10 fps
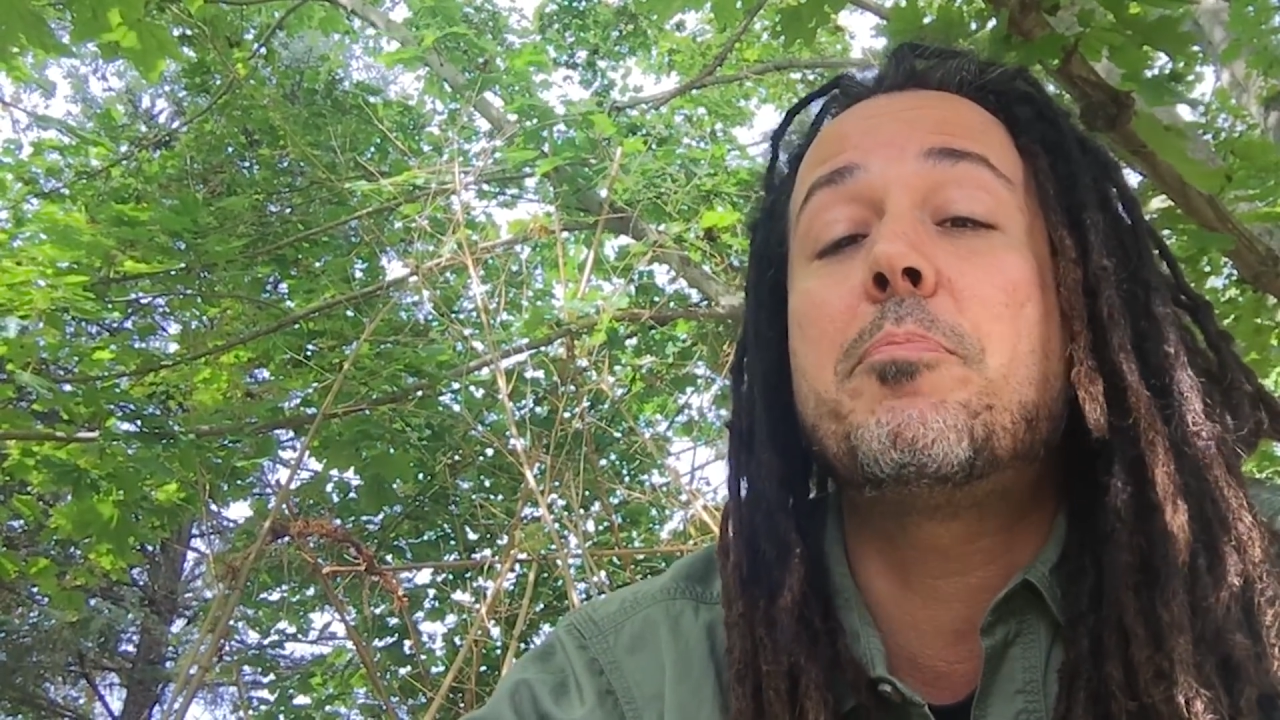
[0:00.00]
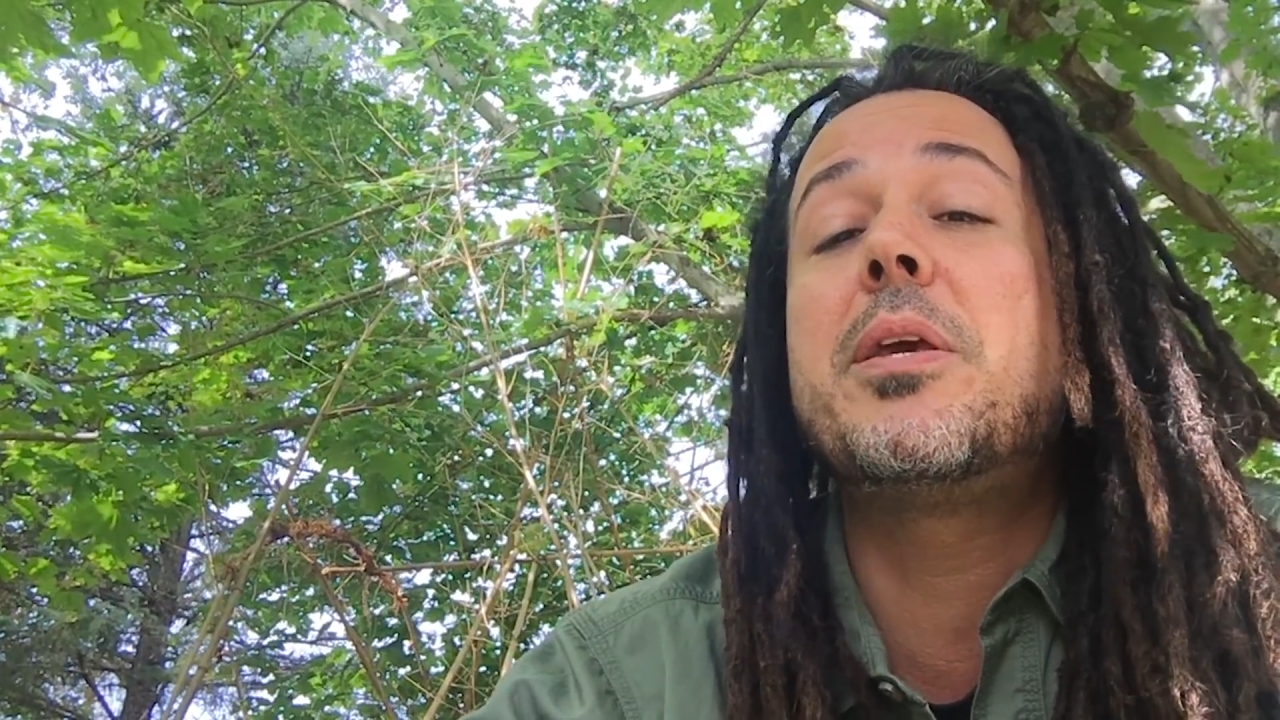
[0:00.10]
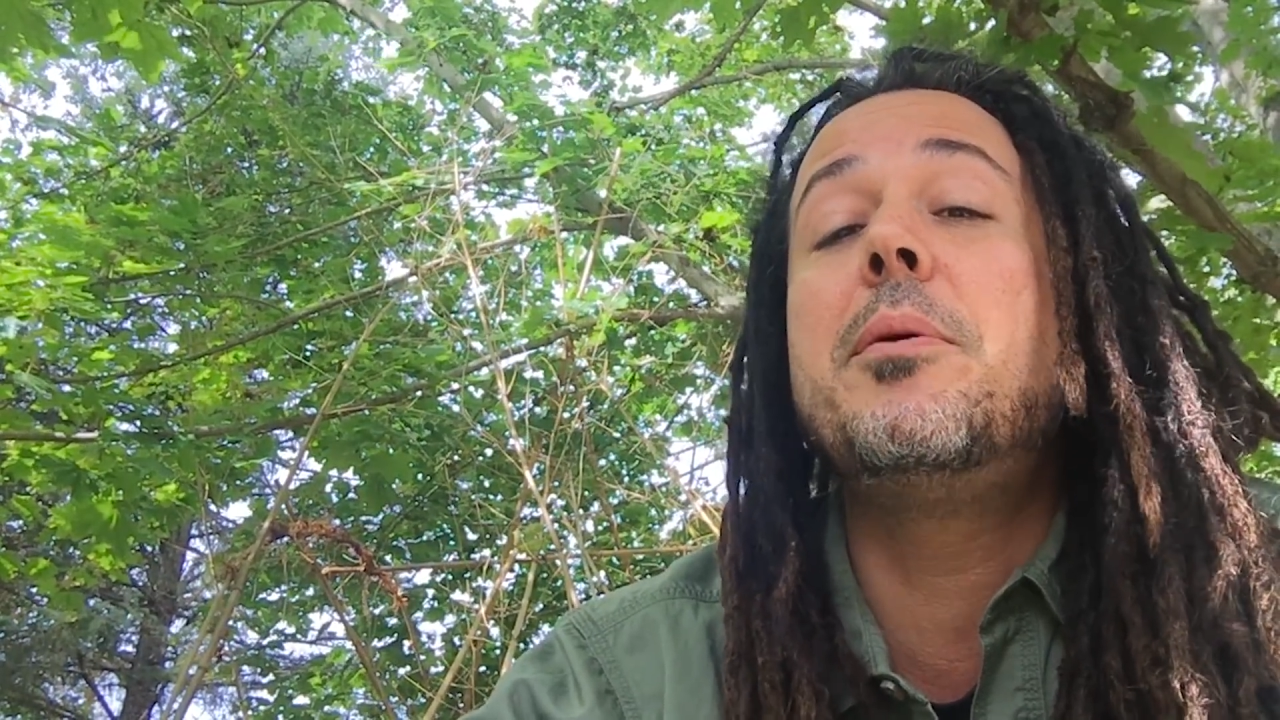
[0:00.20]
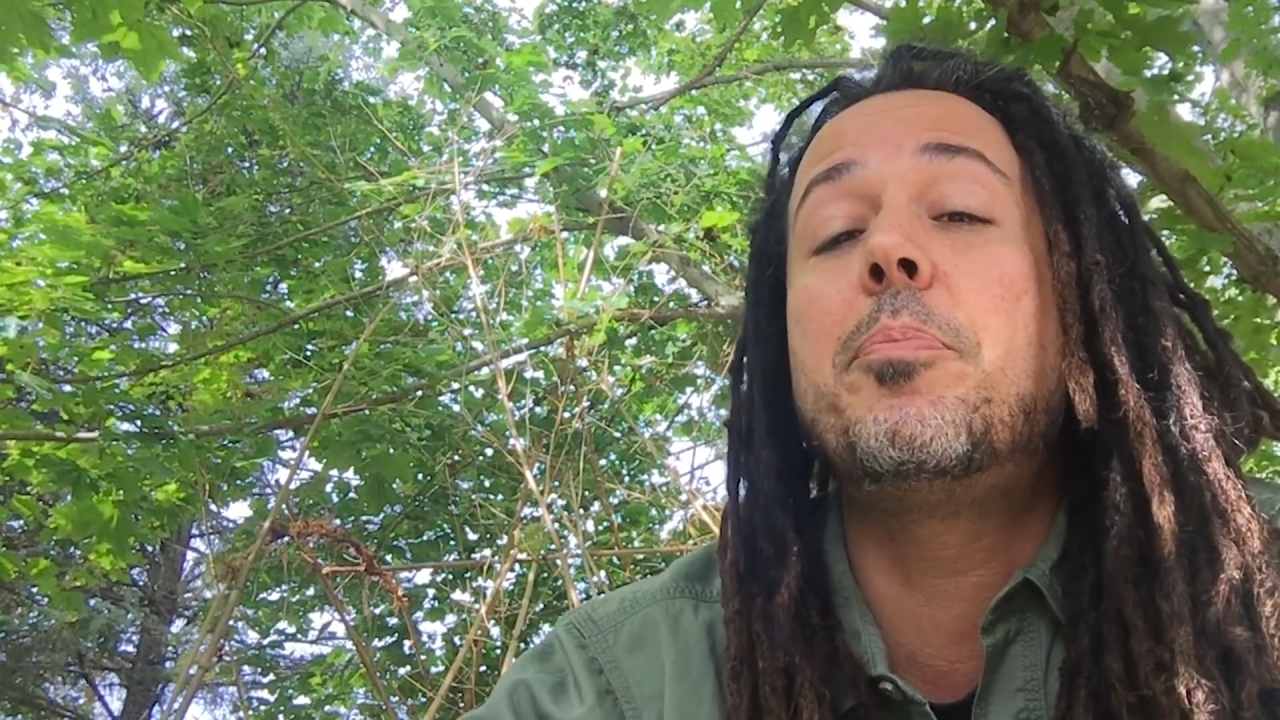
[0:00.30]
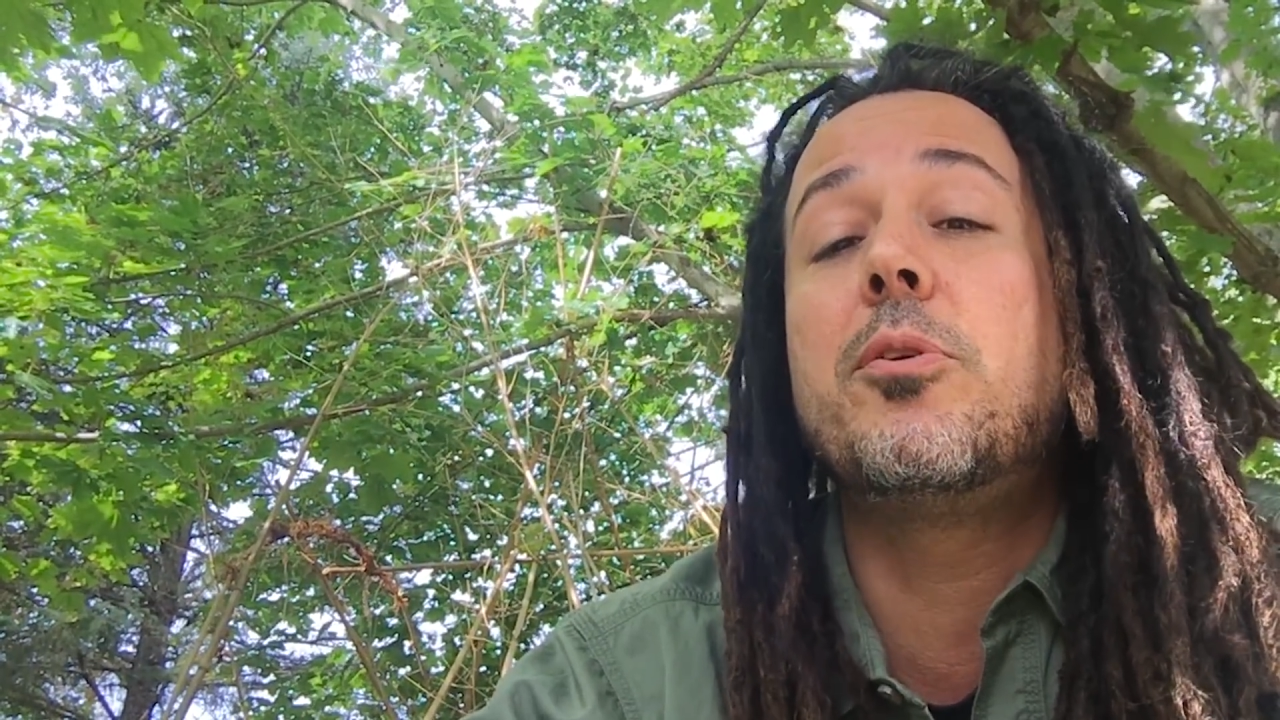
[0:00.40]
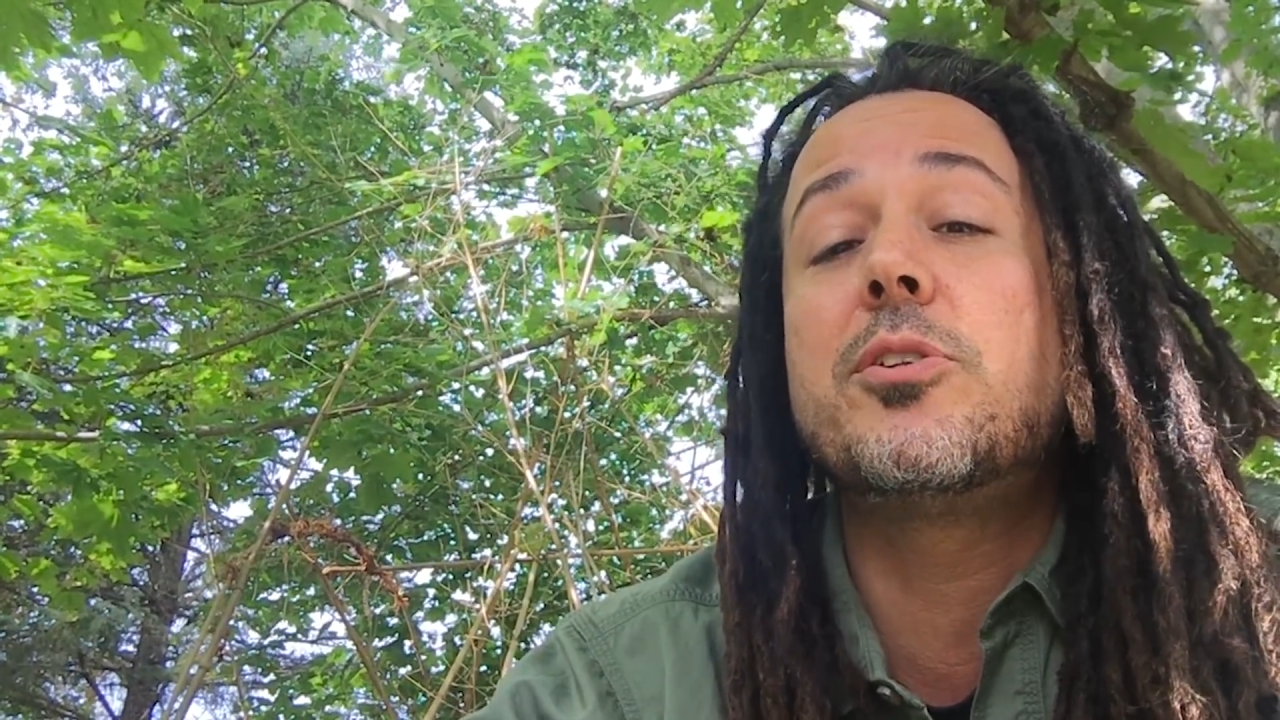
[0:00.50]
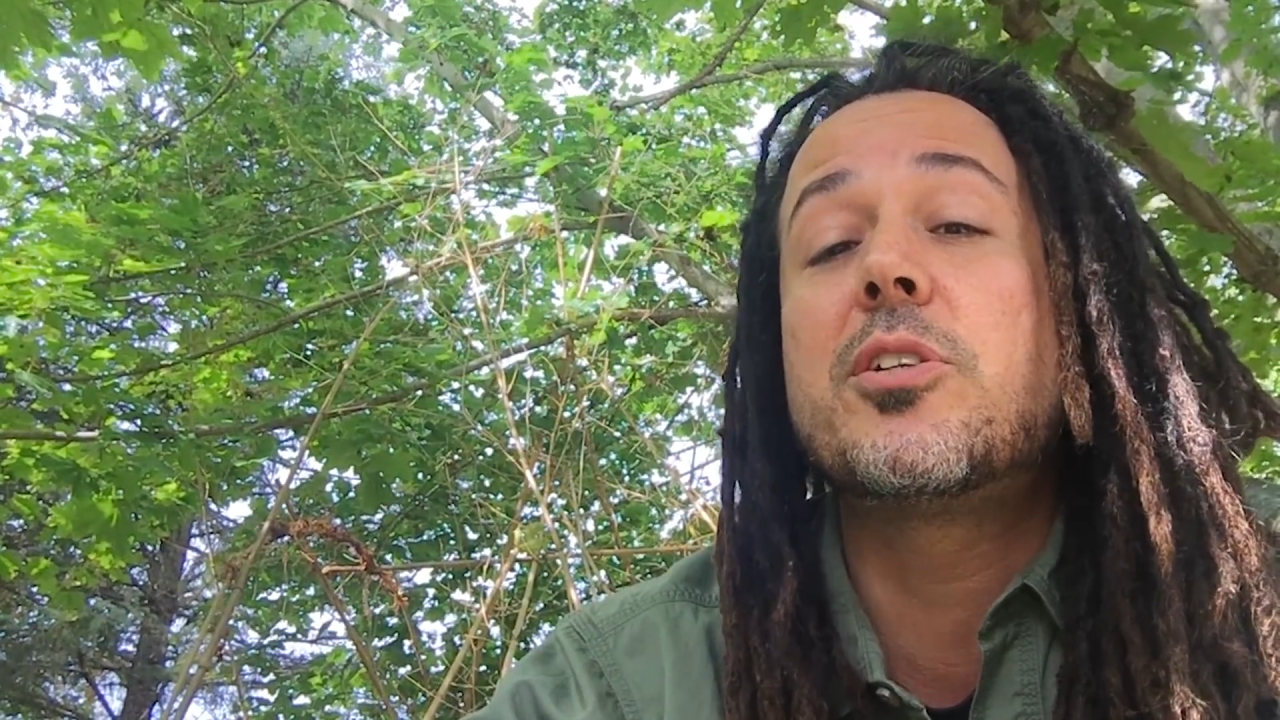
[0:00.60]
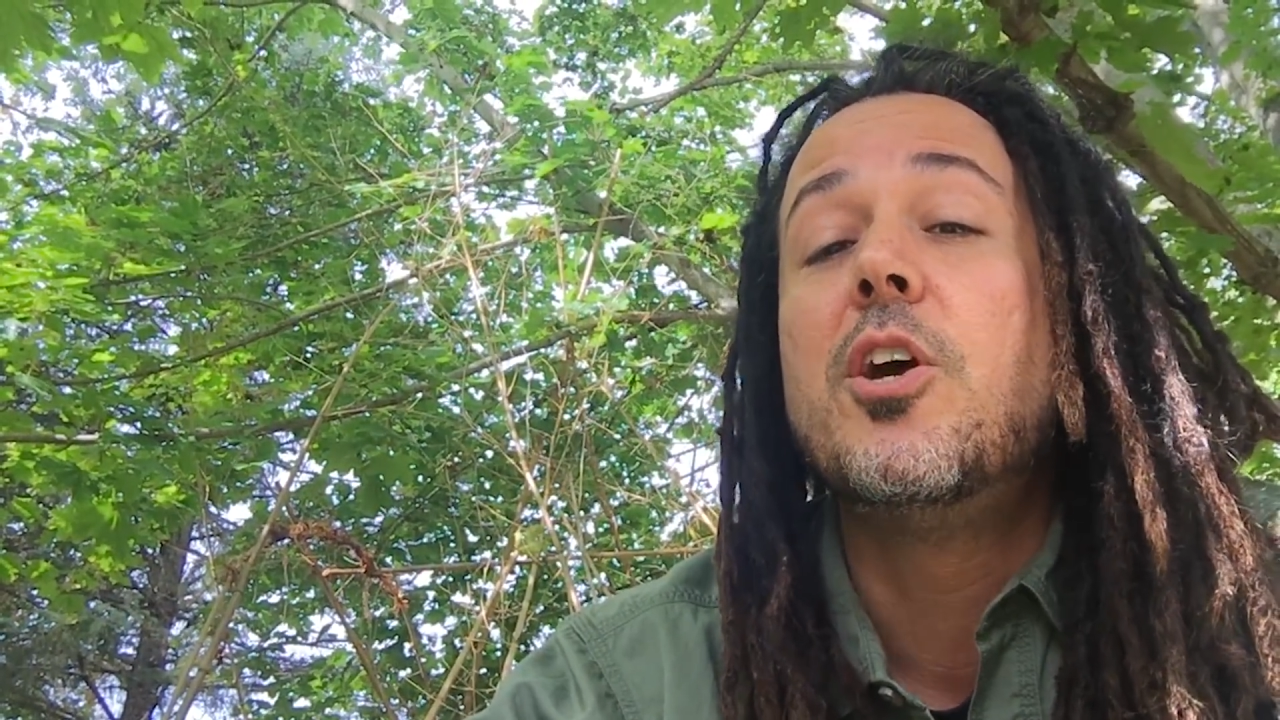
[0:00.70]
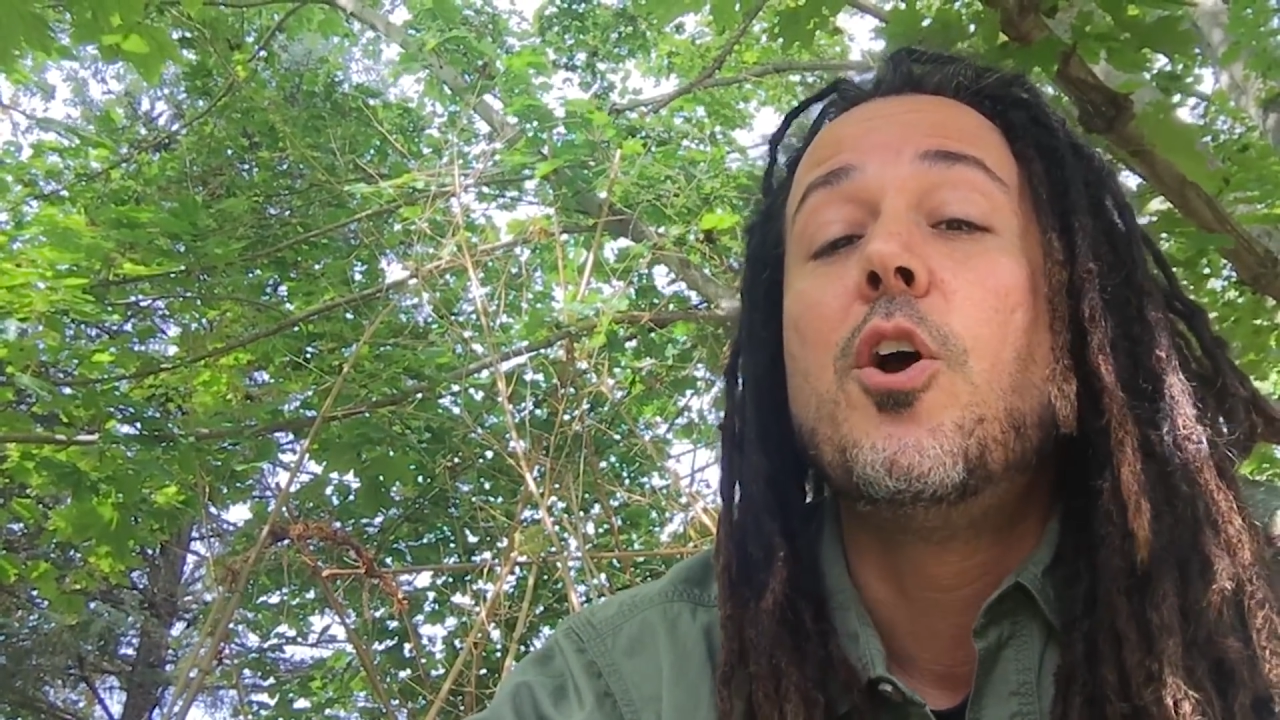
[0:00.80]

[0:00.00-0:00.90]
peoples